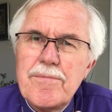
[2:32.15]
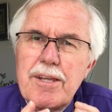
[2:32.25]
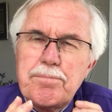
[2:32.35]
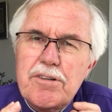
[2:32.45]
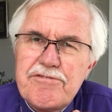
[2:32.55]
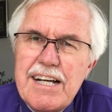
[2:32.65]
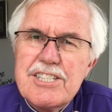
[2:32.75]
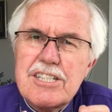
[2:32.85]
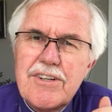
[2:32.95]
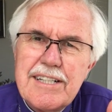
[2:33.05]
The
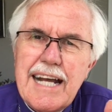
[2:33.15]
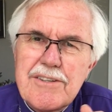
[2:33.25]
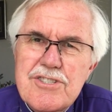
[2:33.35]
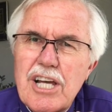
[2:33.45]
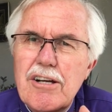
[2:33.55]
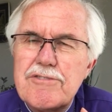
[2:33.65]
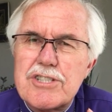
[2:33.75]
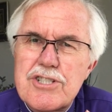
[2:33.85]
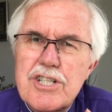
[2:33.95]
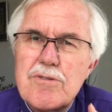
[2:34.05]
professor and ourselves
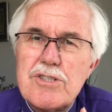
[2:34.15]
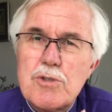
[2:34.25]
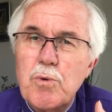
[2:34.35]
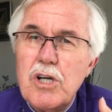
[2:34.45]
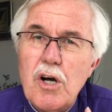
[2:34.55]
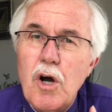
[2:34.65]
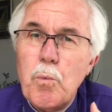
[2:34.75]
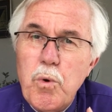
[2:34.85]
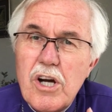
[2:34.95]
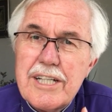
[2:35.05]
as students were
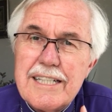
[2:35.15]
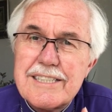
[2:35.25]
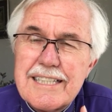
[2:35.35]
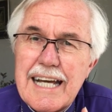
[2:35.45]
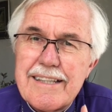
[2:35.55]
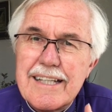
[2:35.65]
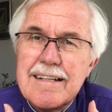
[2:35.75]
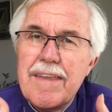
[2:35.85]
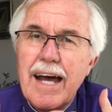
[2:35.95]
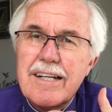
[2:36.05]
working together
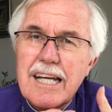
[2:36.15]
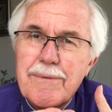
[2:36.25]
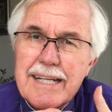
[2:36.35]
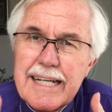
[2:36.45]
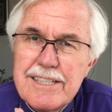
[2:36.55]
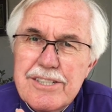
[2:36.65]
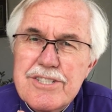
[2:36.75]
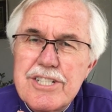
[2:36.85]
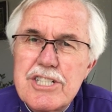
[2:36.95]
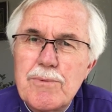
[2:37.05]
and going into
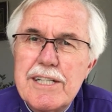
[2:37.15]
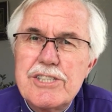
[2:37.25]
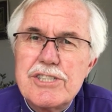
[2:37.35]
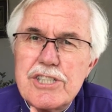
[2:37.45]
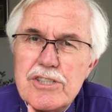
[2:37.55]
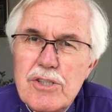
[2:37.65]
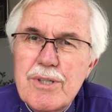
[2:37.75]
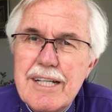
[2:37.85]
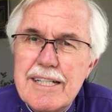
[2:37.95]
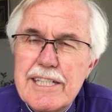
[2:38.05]
situations and
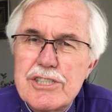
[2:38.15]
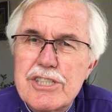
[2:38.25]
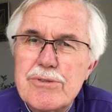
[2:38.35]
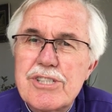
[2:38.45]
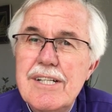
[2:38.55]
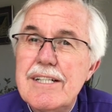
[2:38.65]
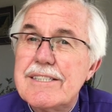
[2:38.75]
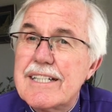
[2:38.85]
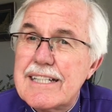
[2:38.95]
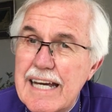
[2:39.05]
looking at issues
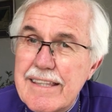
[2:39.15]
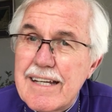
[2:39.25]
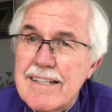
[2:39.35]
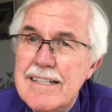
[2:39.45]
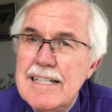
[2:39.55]
together.